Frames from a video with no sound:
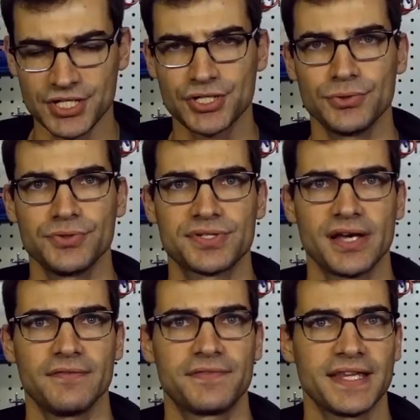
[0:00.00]
issues
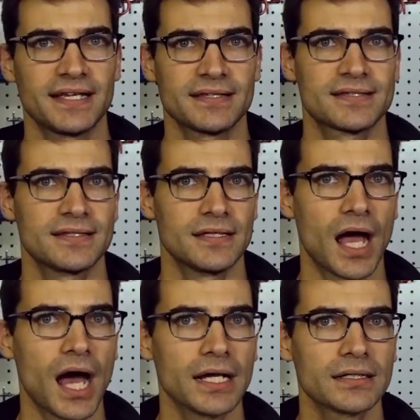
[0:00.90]
of things
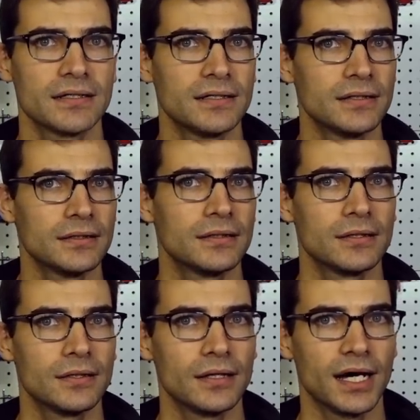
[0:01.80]
not
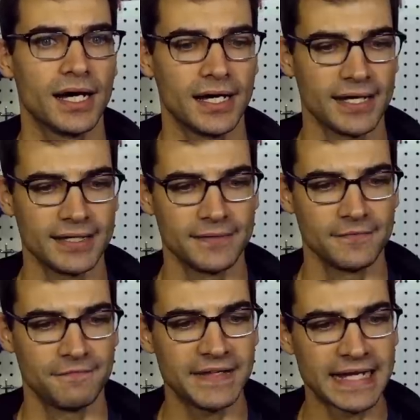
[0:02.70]

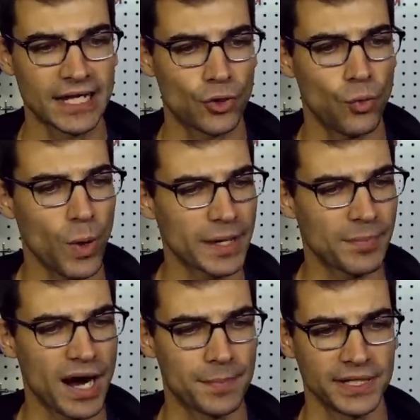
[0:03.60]
fitting quite
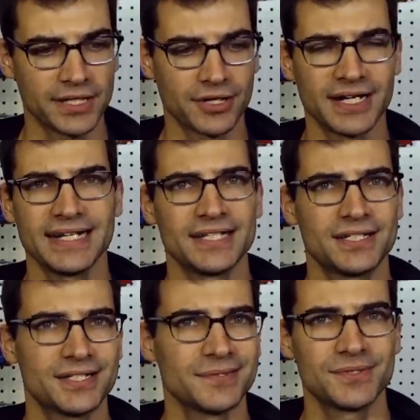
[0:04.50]
properly, and you're going to
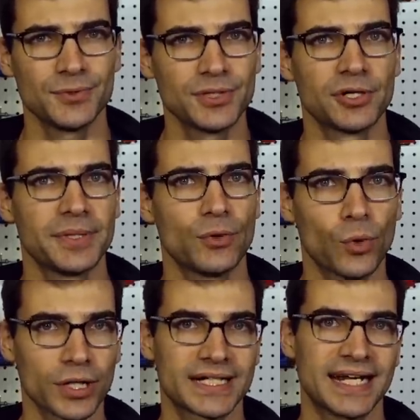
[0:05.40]
need to do a little bit of
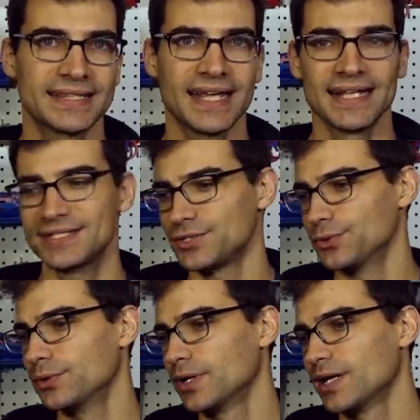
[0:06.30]
work to get that
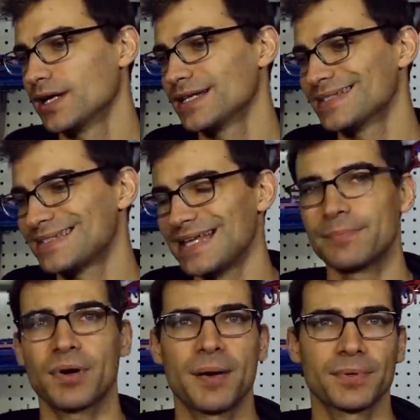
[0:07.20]
to
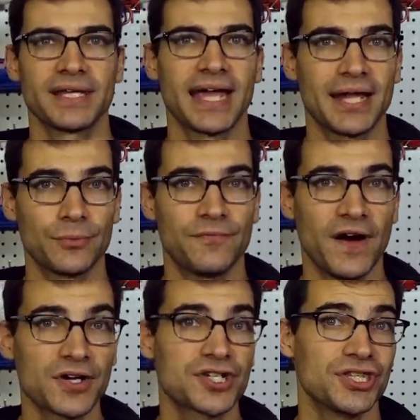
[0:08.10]
sit properly and
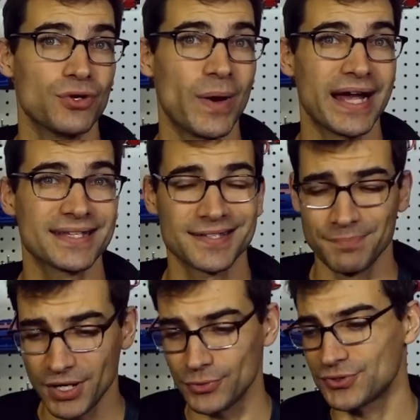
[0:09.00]
function the way it's
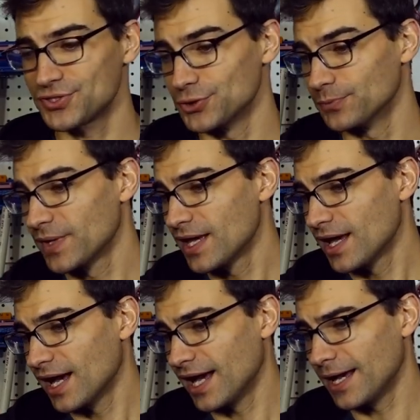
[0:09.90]
supposed to.
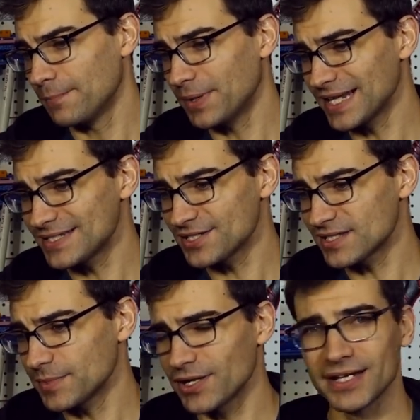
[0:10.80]
But it's just
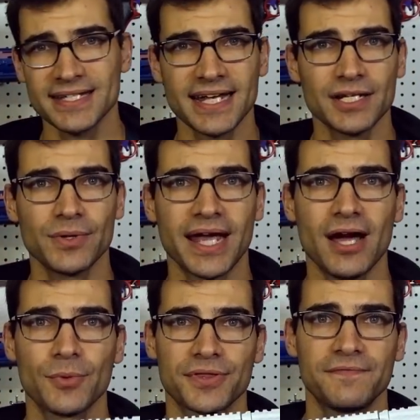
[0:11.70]
something you got to take into
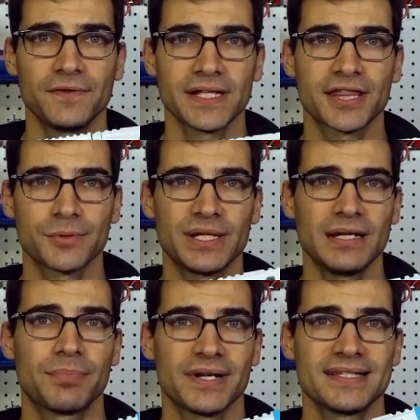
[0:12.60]
account with a fully
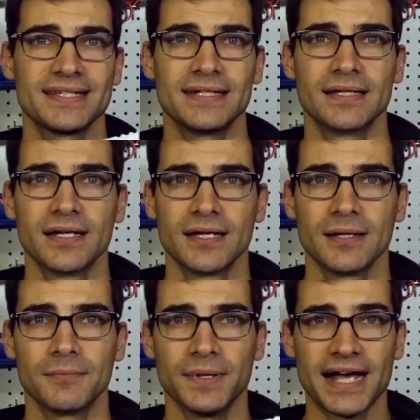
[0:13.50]
3D printed
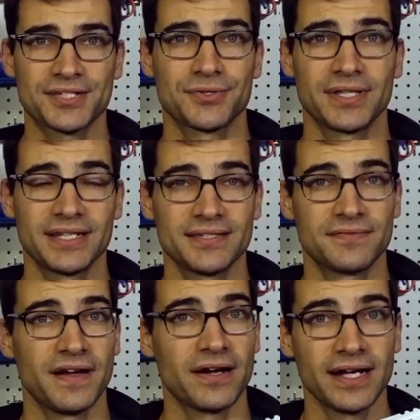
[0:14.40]
blaster that is
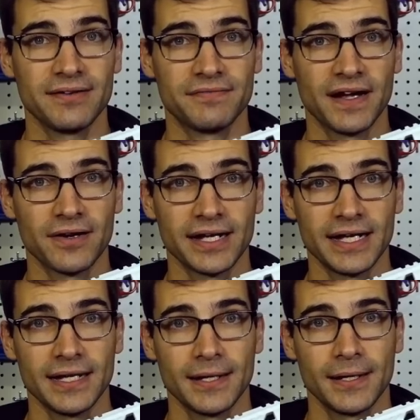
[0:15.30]
very,
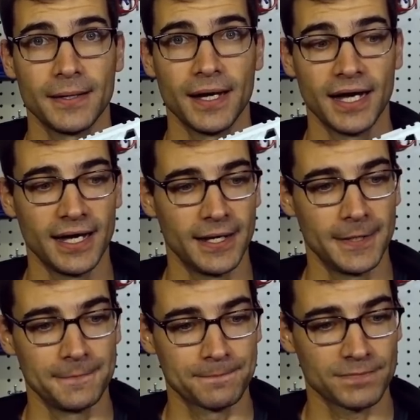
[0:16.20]
very
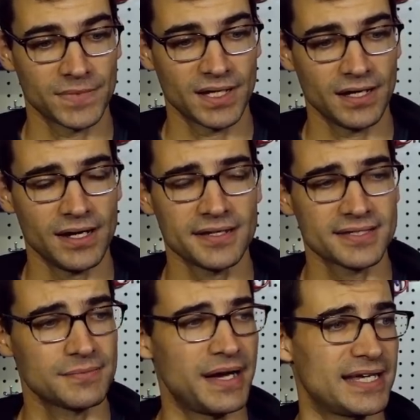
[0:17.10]

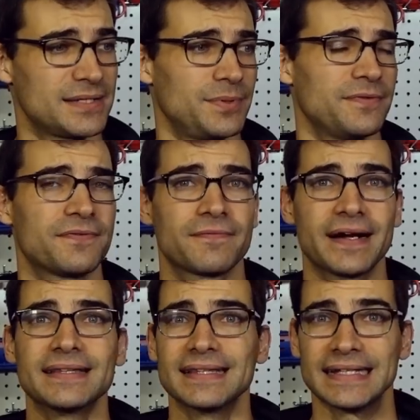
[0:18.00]
customizable
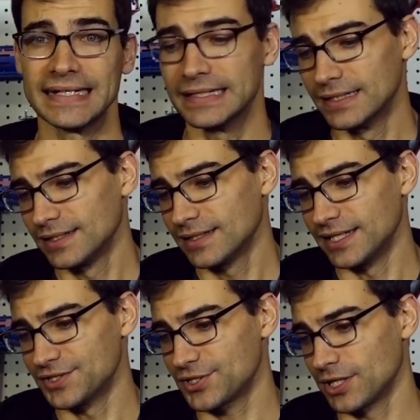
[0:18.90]
friendly
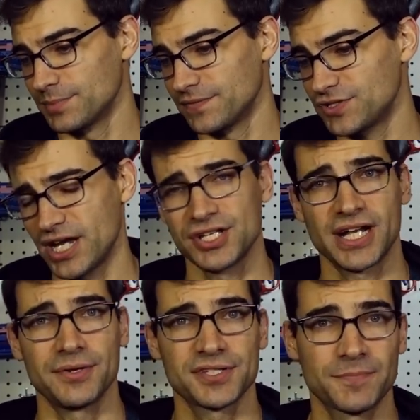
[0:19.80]
in terms of
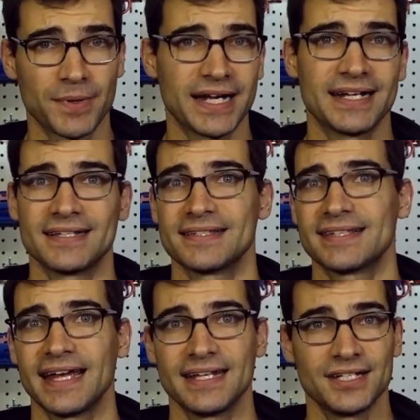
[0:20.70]
changing out
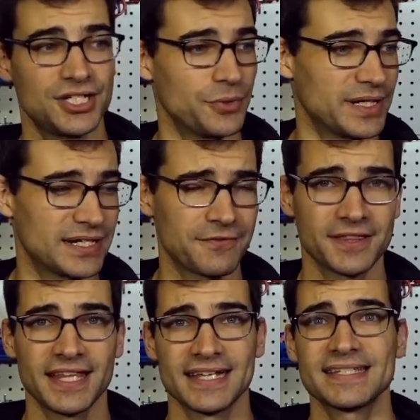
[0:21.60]
springs and doing
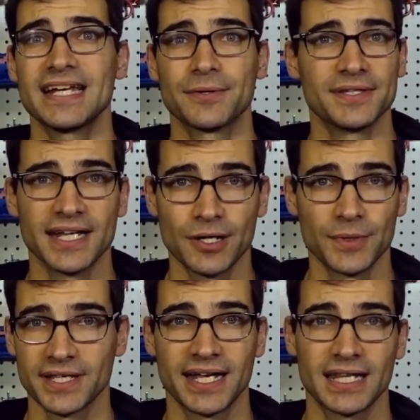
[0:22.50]
different things here and there
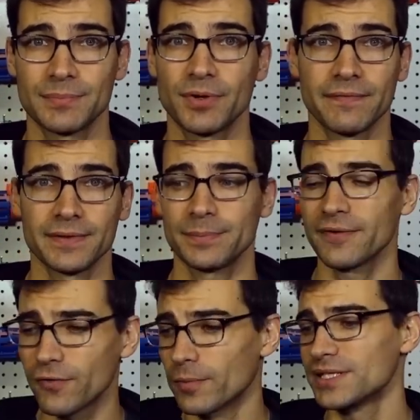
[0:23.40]
with it, getting the
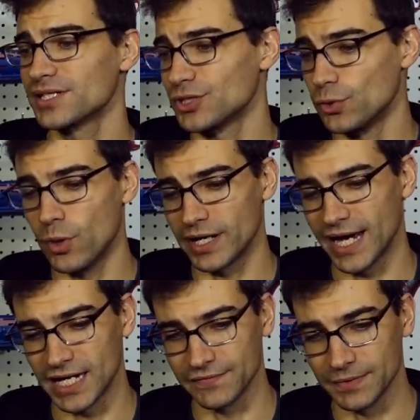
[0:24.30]
performance you want
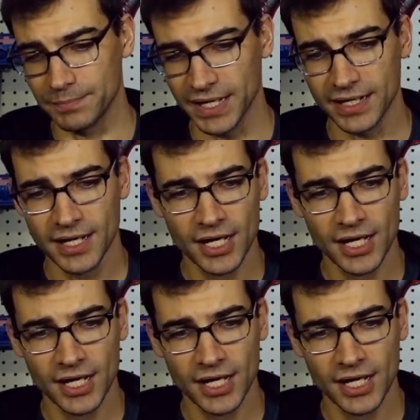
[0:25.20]
out of it. But